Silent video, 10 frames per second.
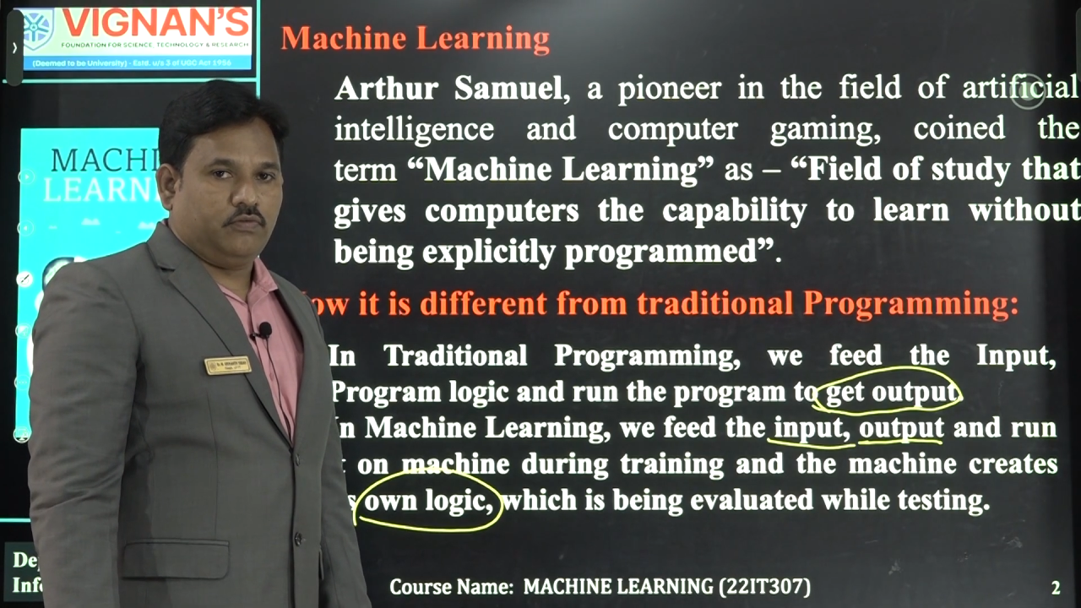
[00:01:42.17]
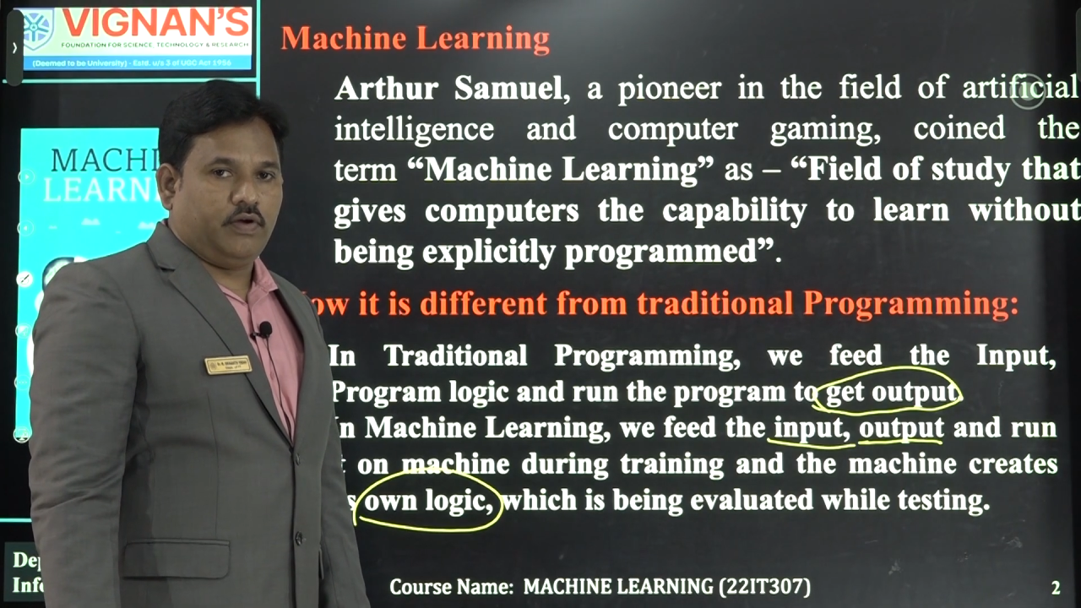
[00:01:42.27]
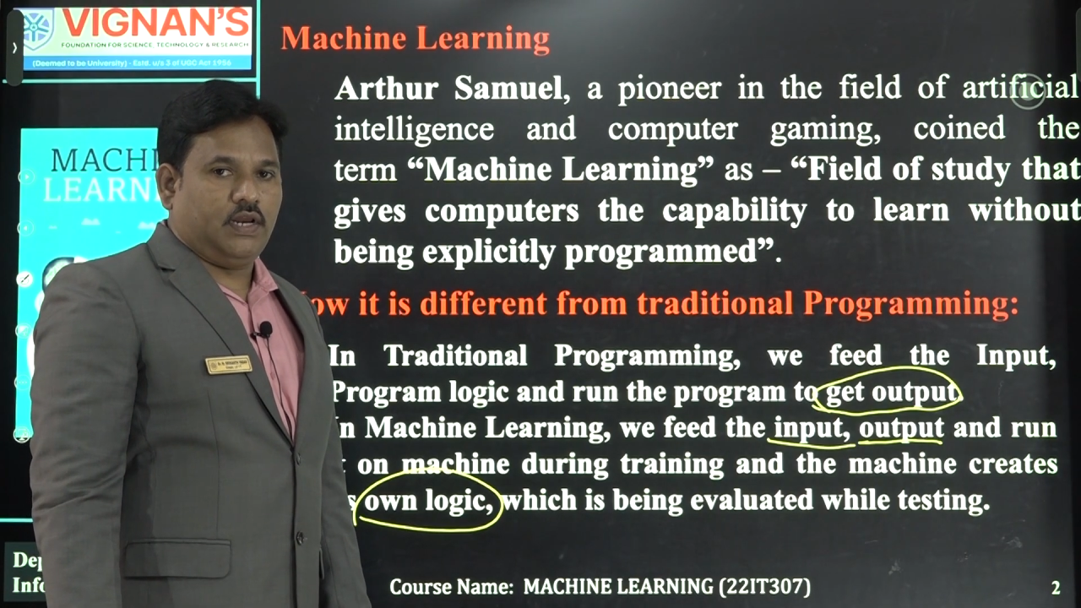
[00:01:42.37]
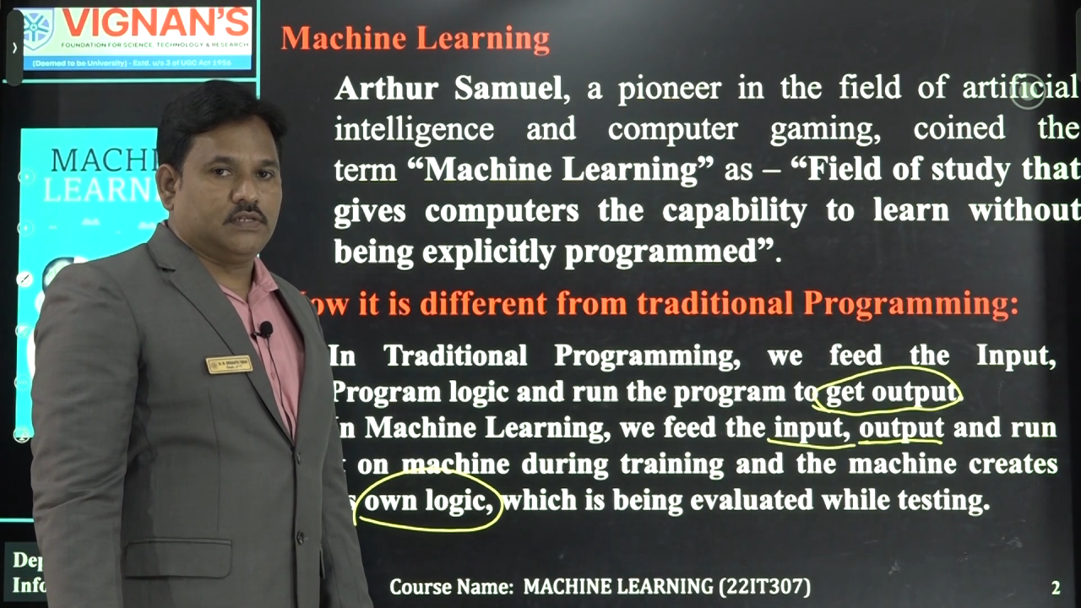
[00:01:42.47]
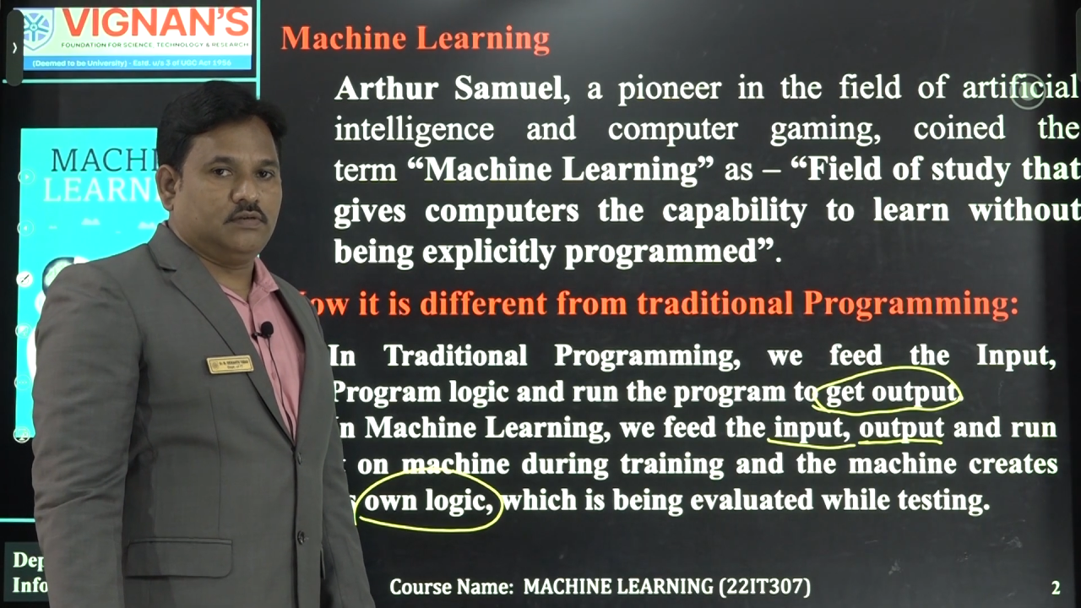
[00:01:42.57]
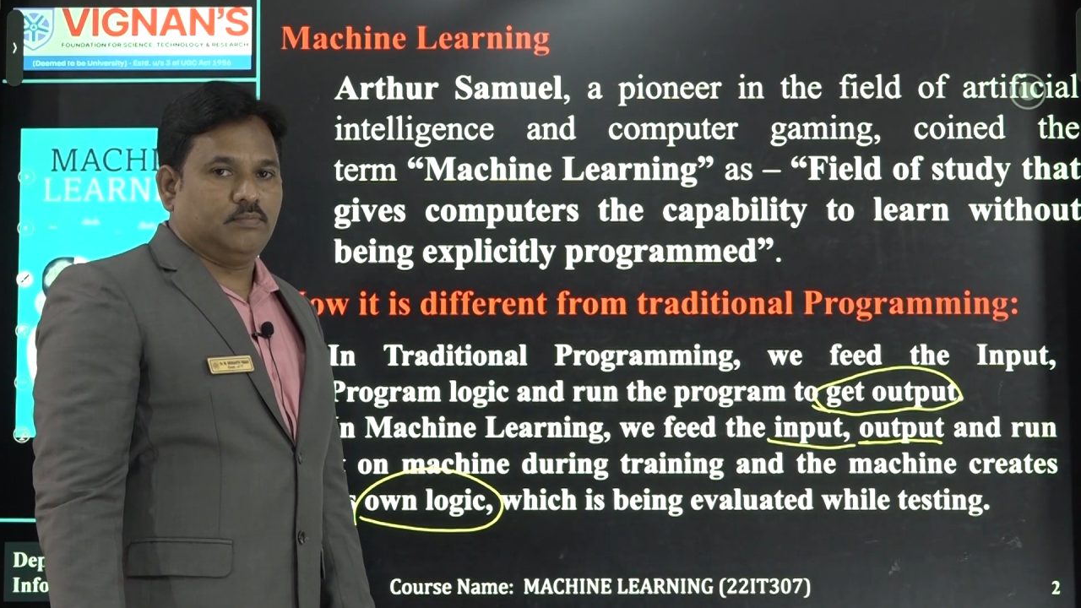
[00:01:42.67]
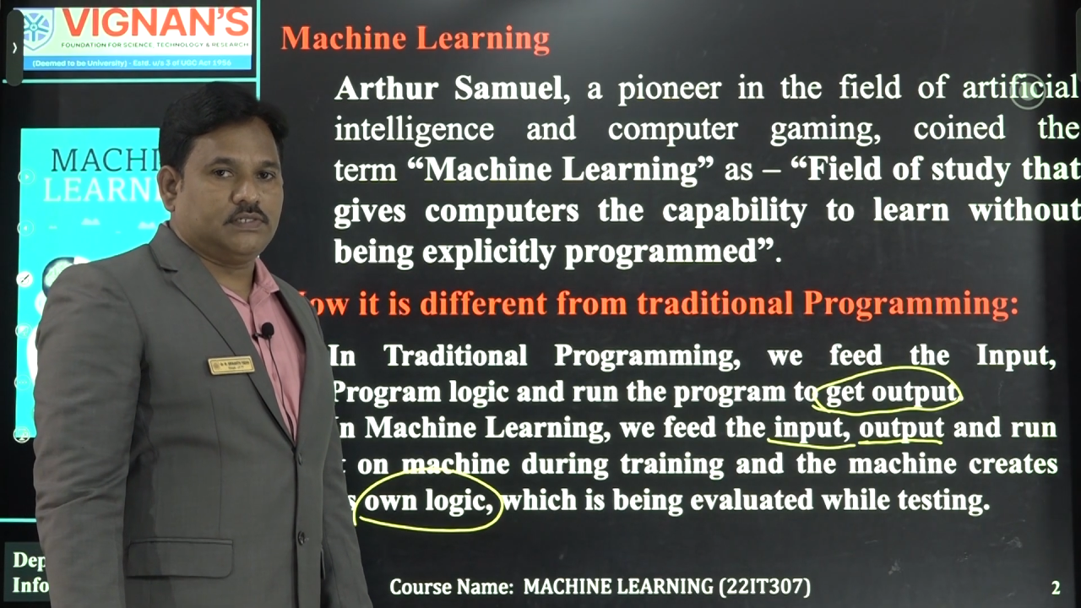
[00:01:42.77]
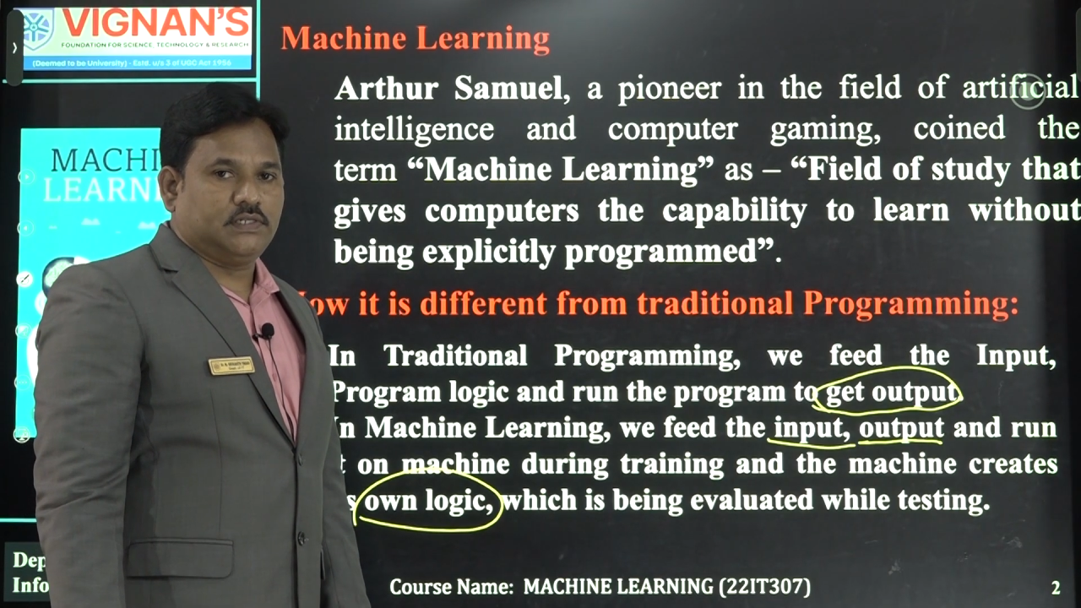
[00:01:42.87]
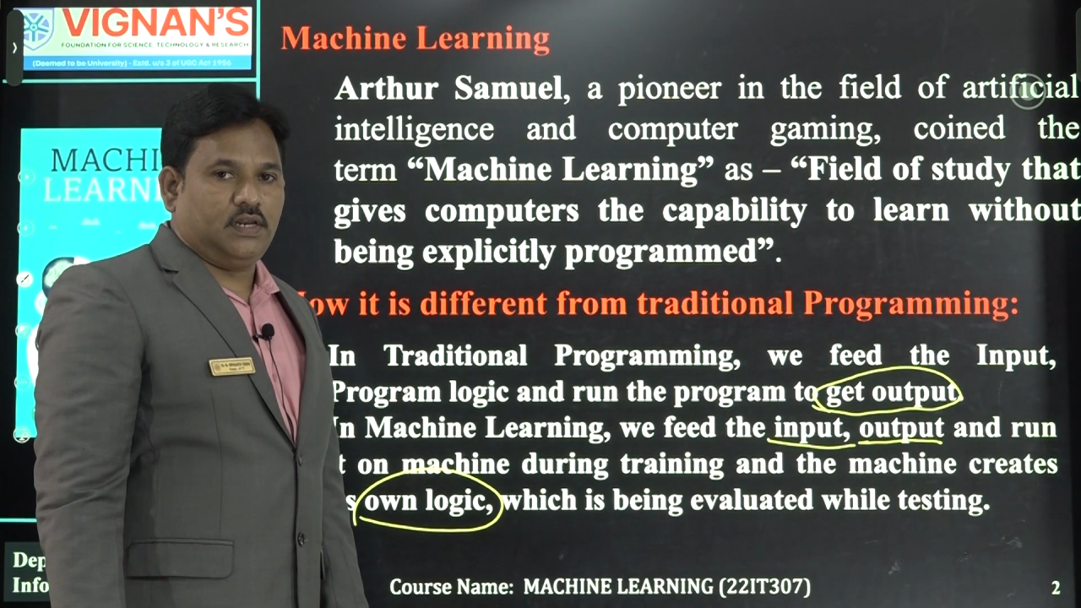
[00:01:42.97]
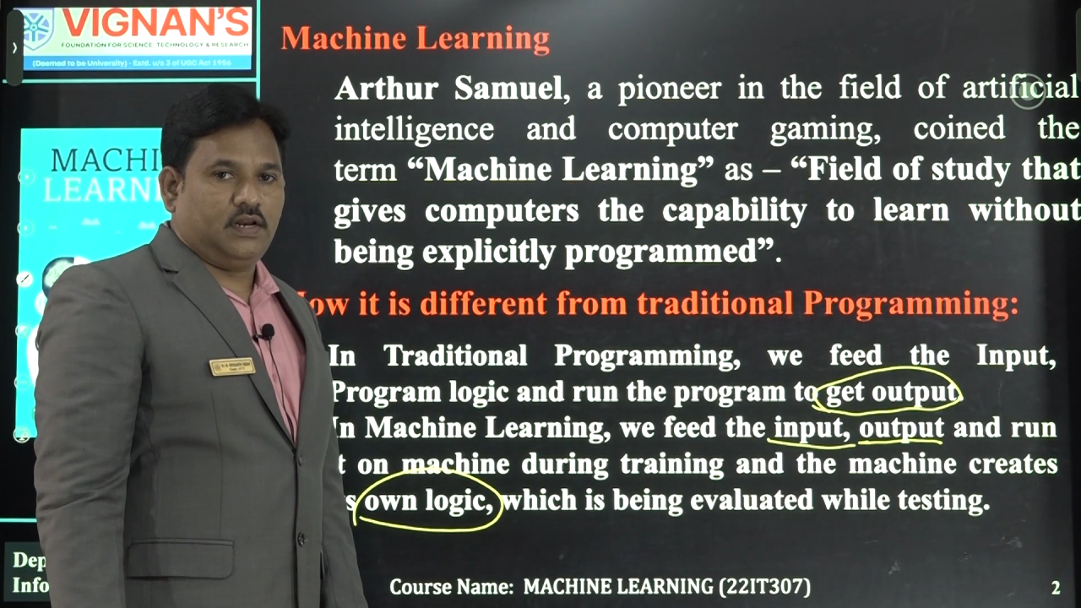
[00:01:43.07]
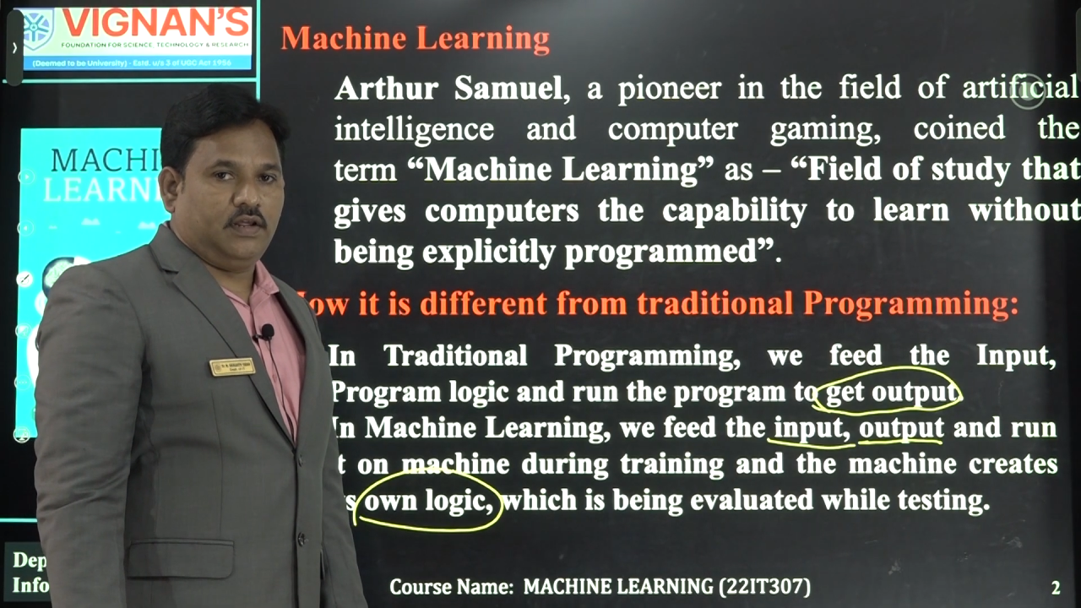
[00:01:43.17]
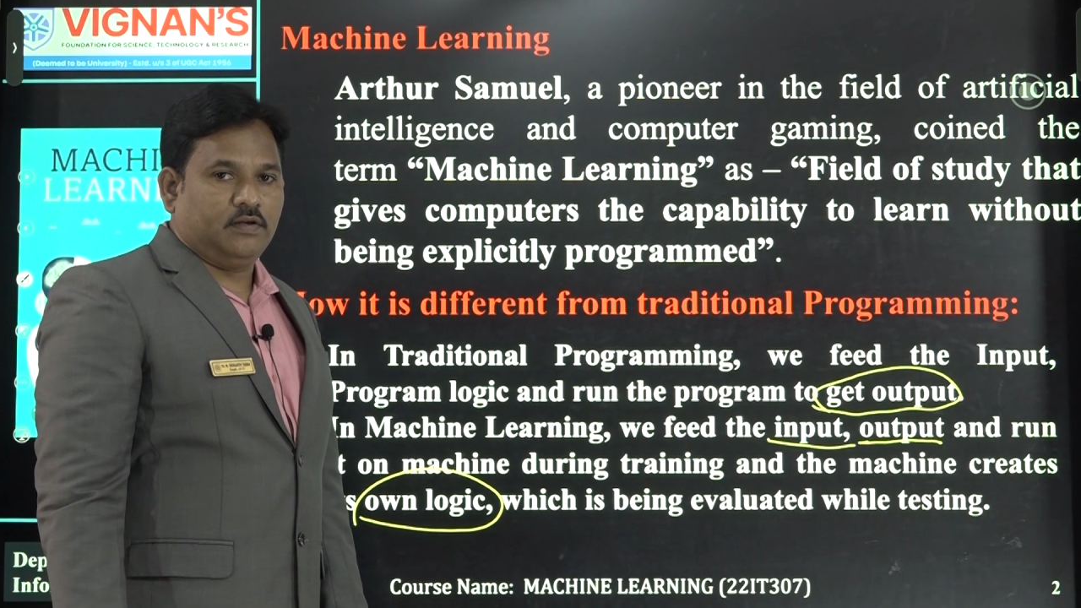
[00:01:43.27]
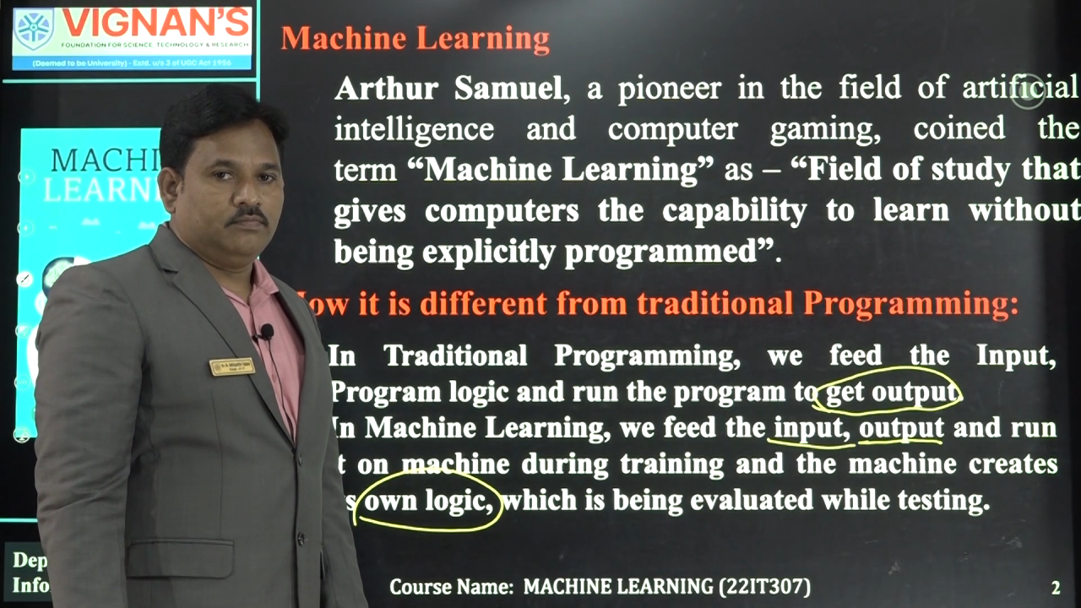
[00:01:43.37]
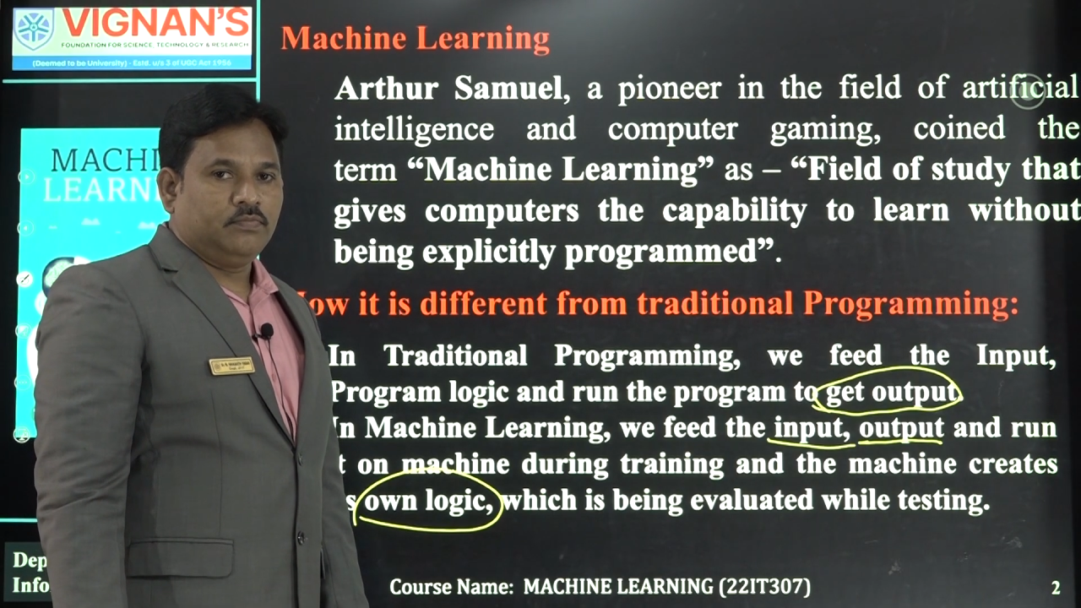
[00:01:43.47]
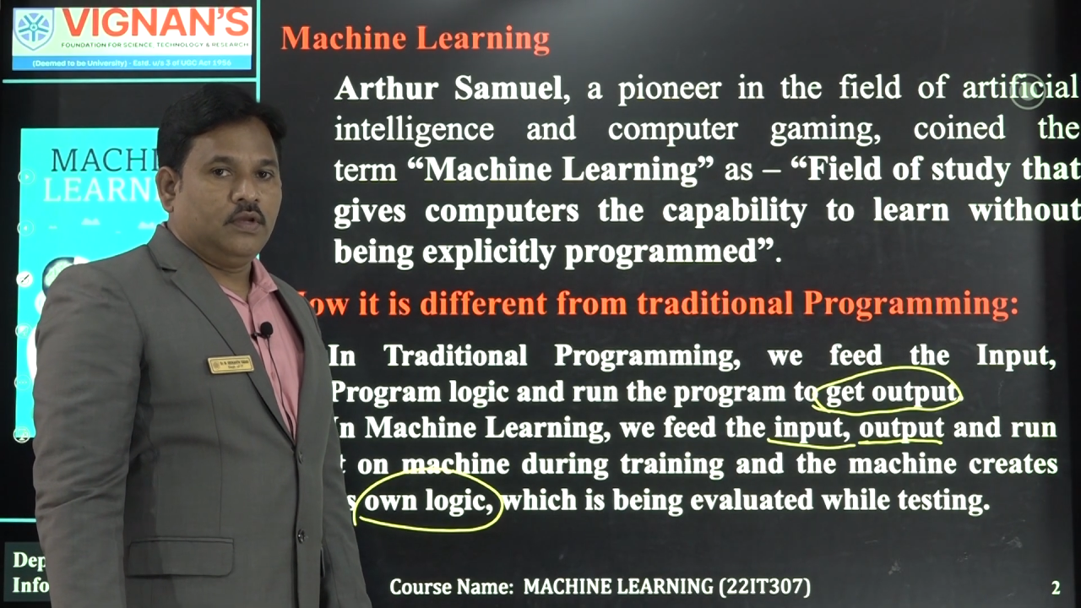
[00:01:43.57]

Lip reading: Whereas in machine learning,